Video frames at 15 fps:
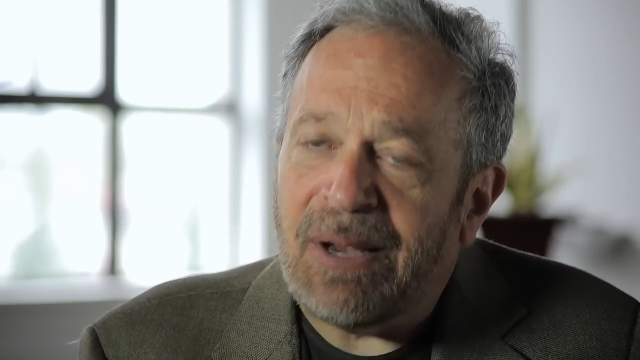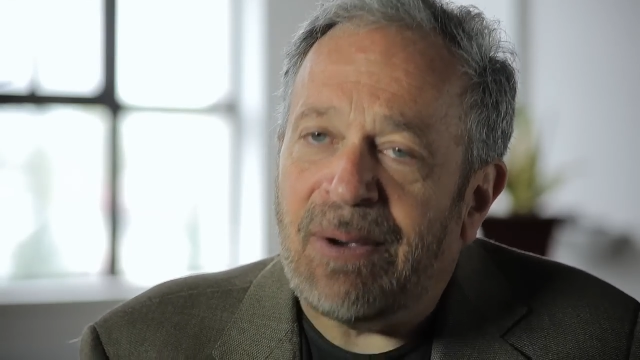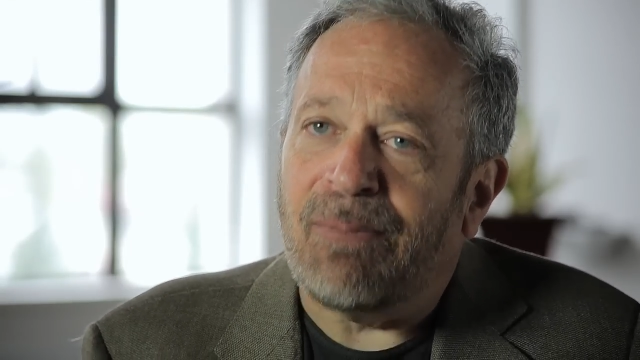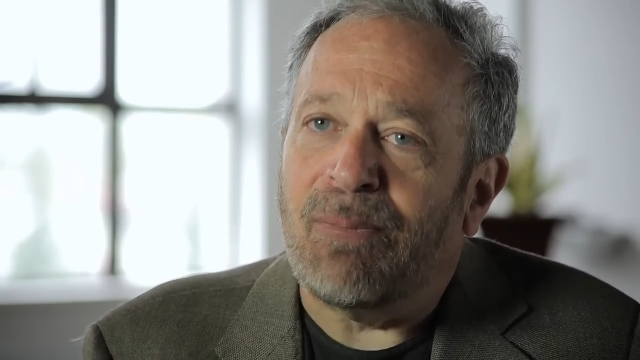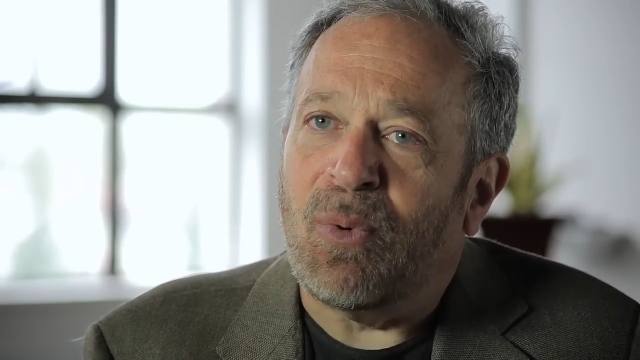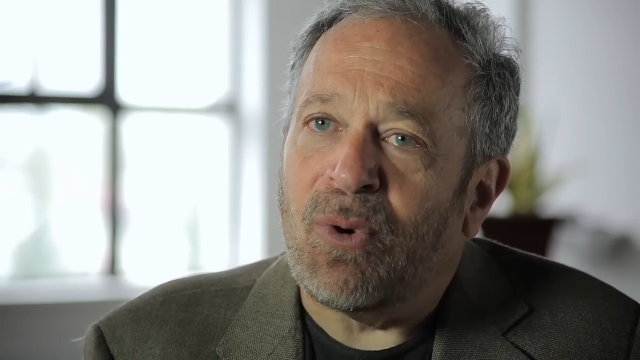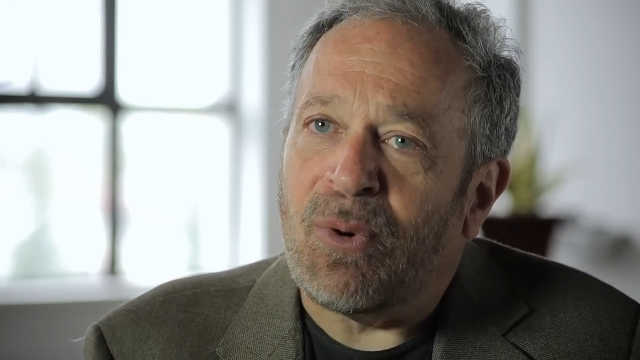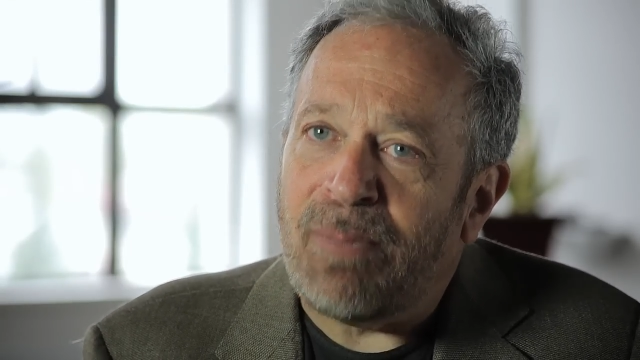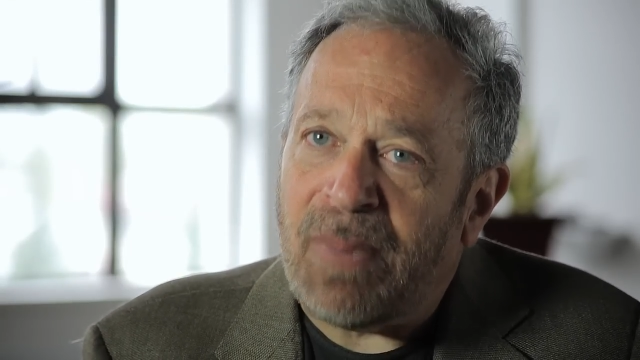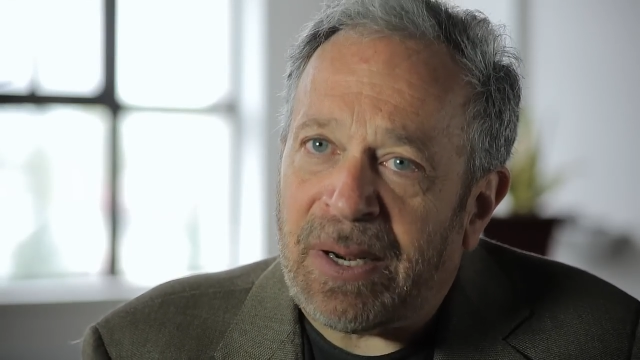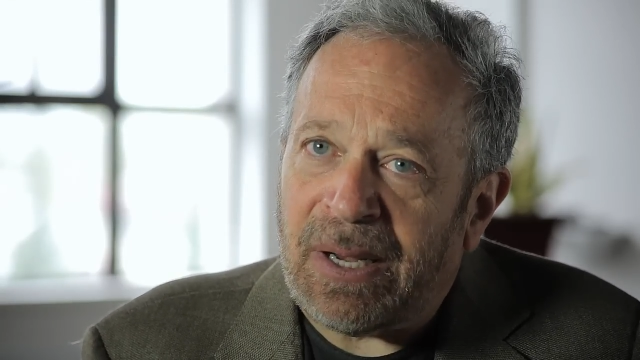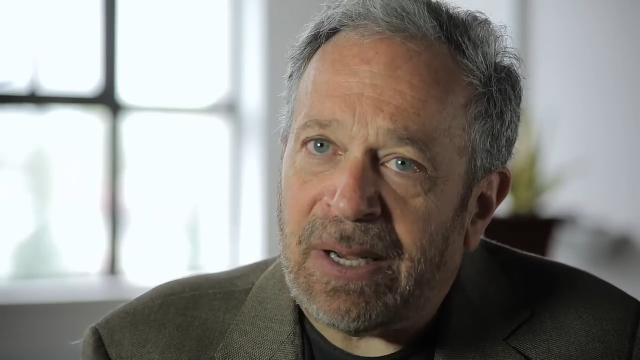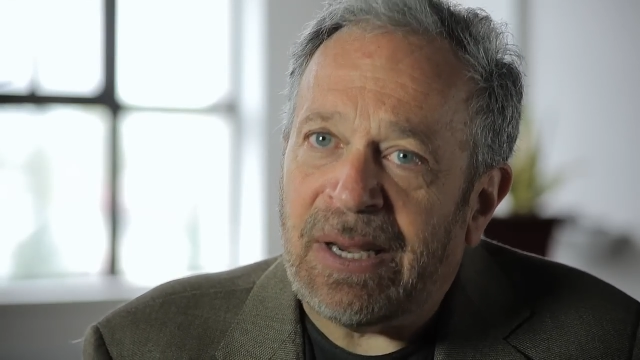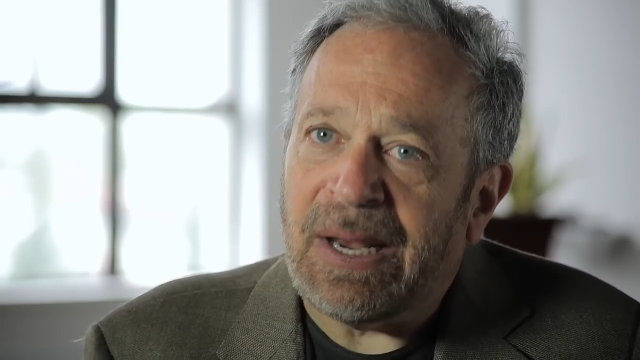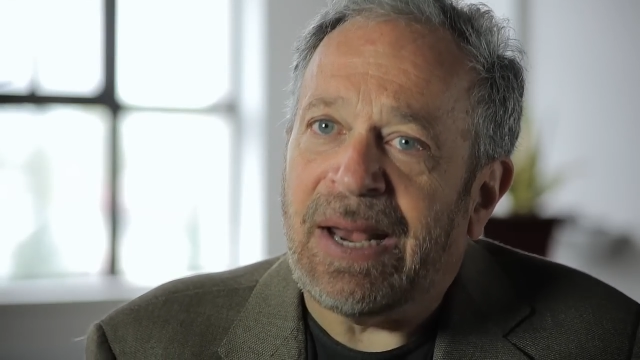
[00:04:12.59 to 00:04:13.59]
more
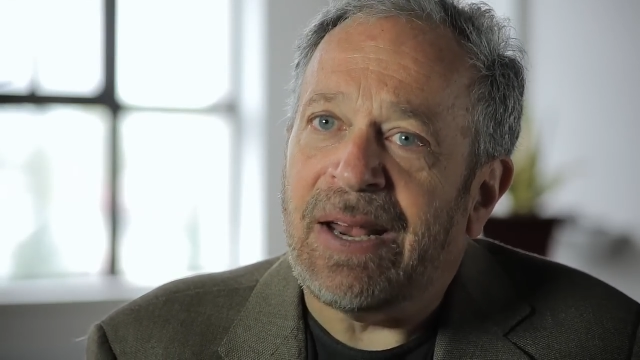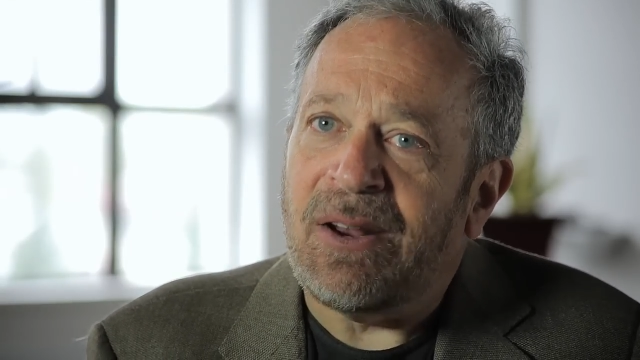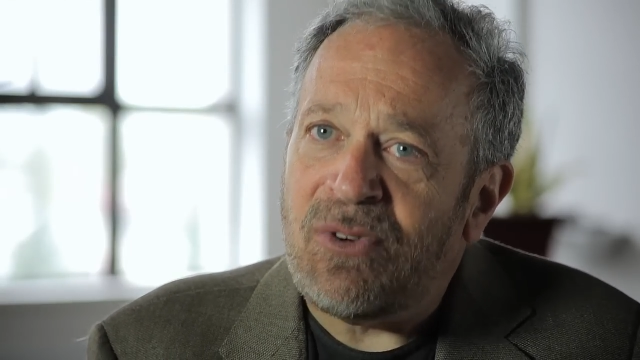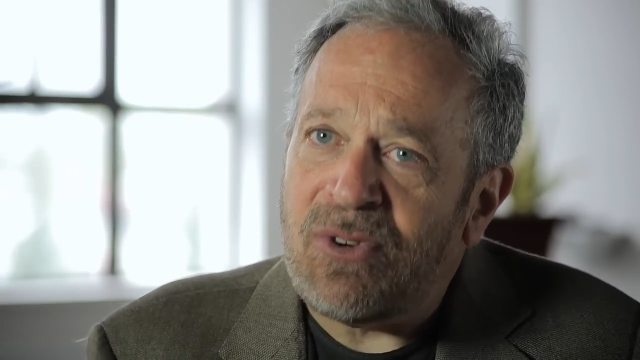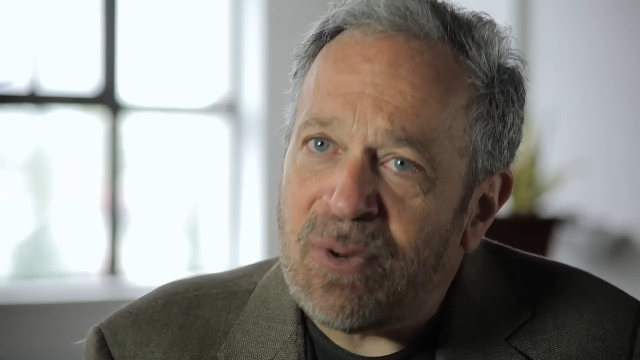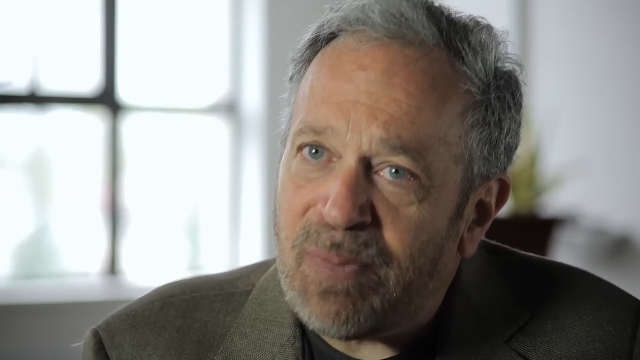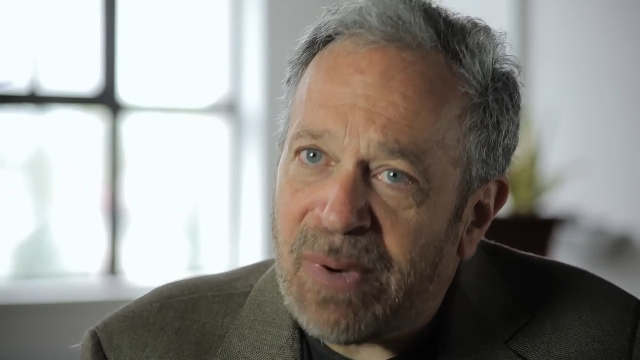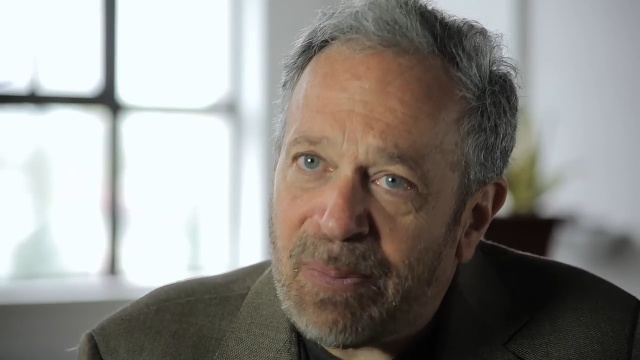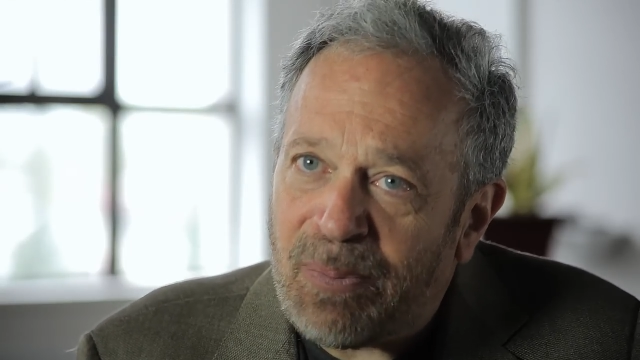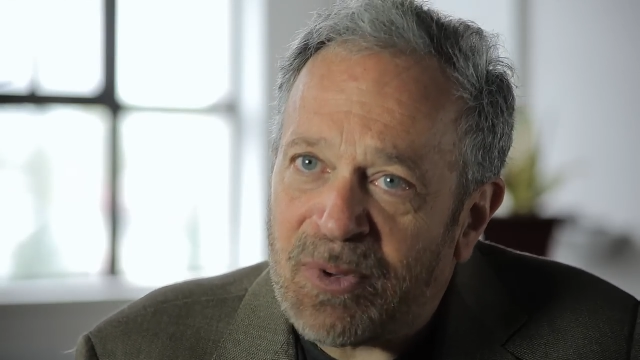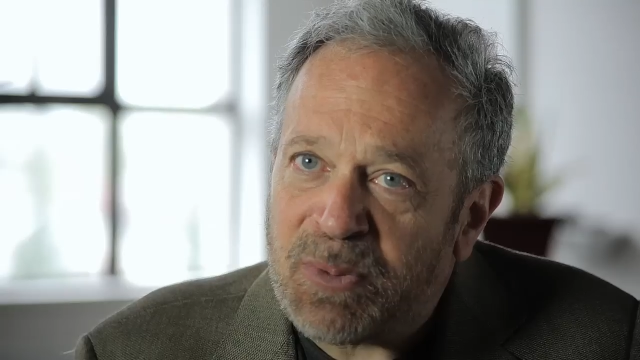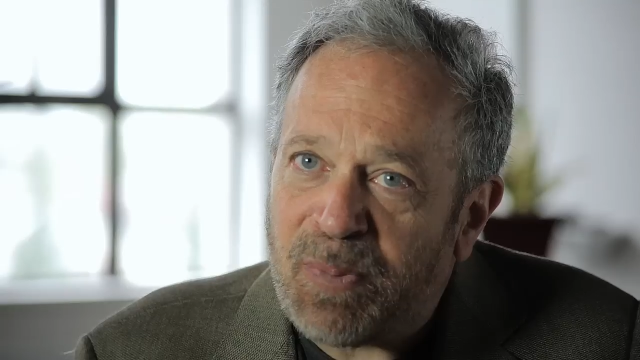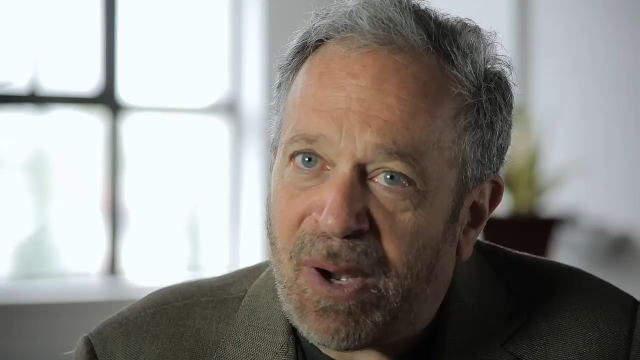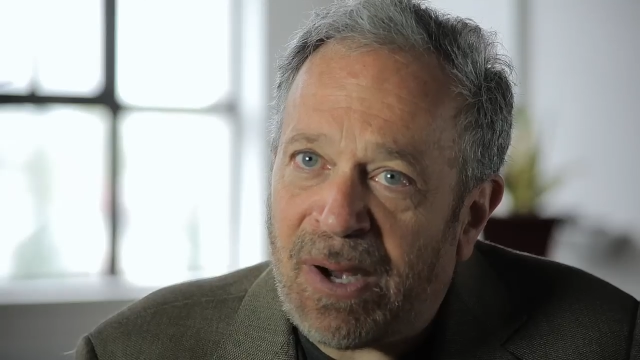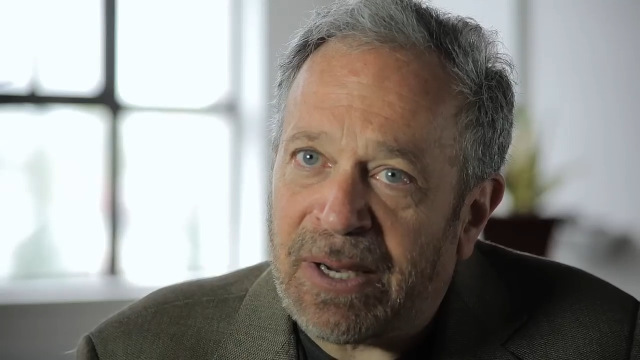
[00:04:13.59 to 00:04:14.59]
money into people's
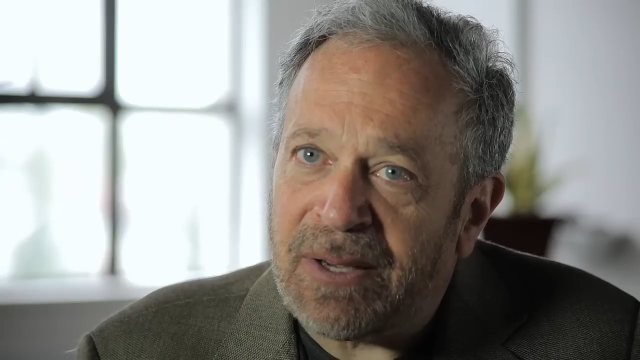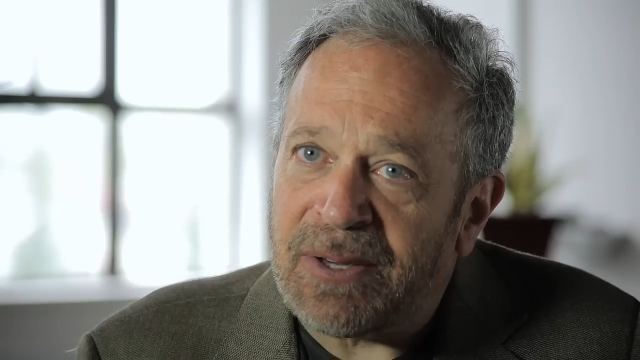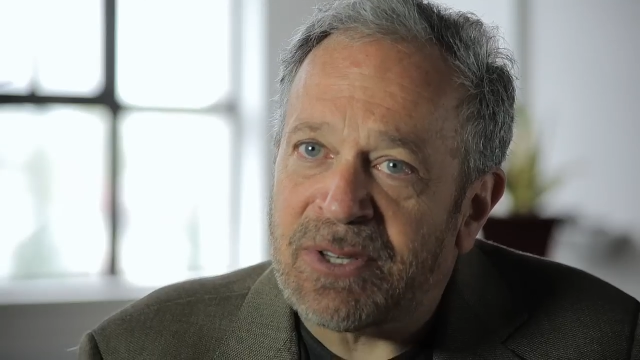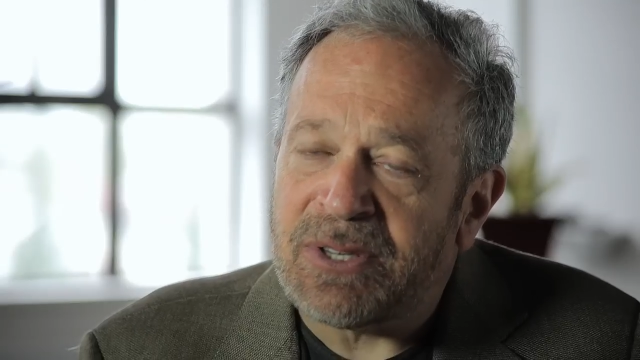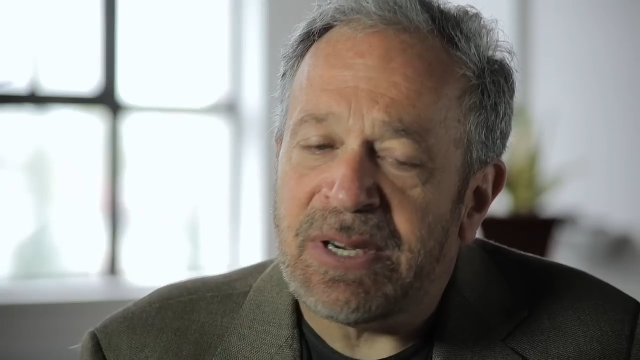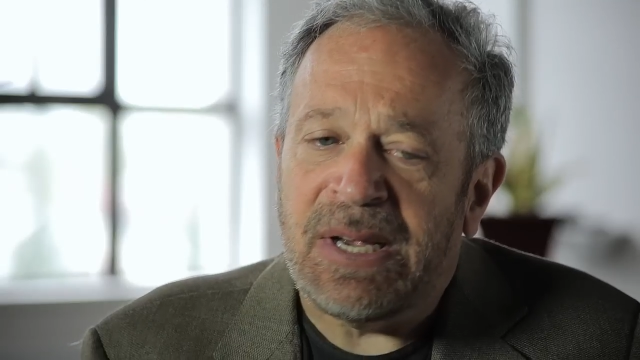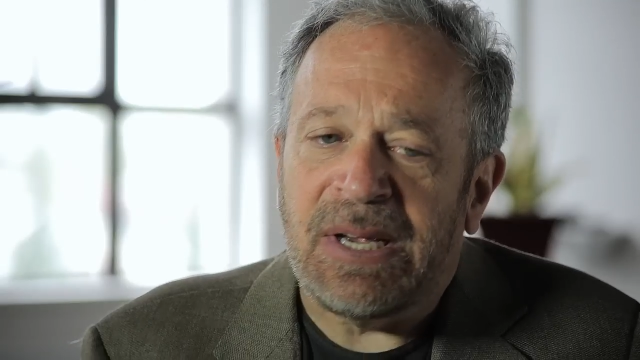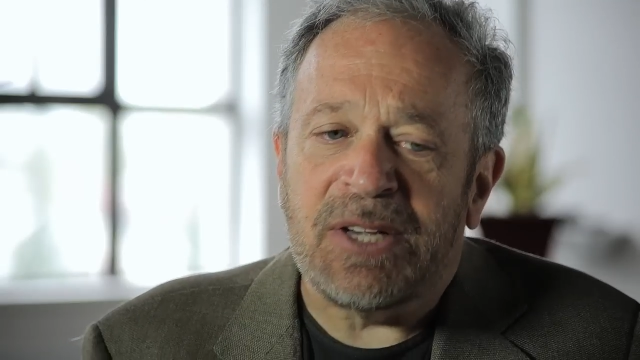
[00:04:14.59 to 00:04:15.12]
pockets